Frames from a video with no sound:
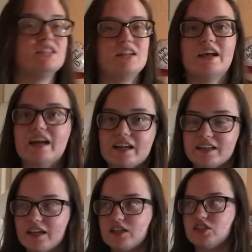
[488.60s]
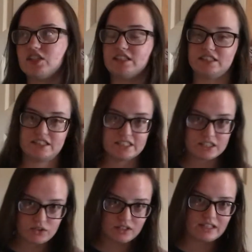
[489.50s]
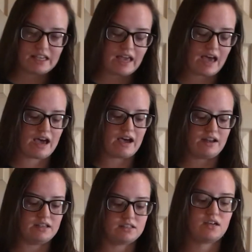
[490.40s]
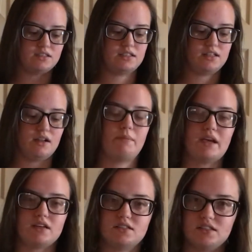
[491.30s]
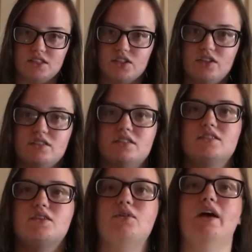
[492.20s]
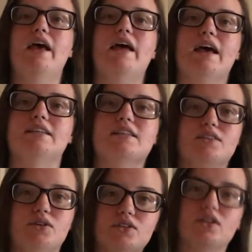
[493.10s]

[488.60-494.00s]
and I got engaged, he secretly had his cousin make us t-shirts, and so it says Hooked